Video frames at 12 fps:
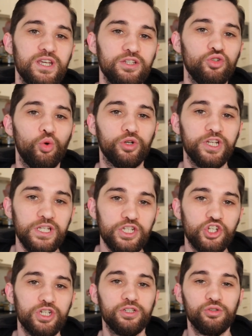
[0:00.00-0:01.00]
in your
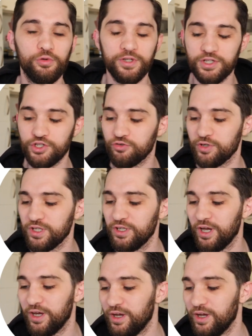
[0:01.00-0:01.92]
niche, in your industry.